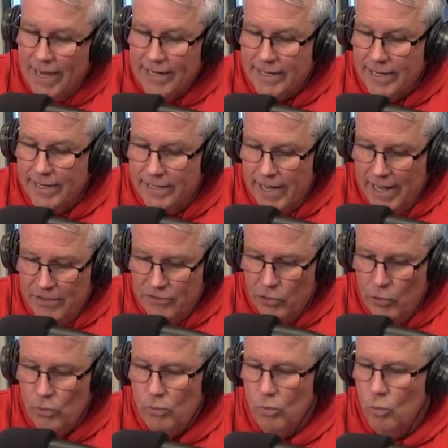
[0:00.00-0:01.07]
like, and
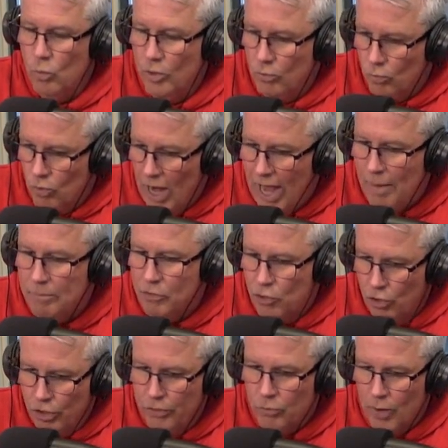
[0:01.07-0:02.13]
two, when Rob
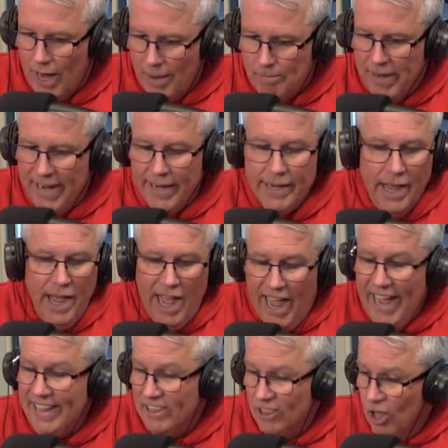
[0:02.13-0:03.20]
good, Rob bad?
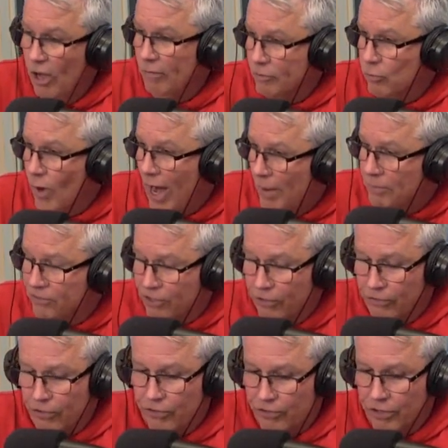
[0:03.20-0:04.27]
I loved Rob's
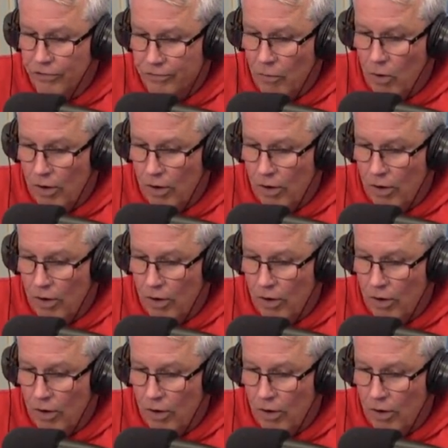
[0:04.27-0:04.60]
decision as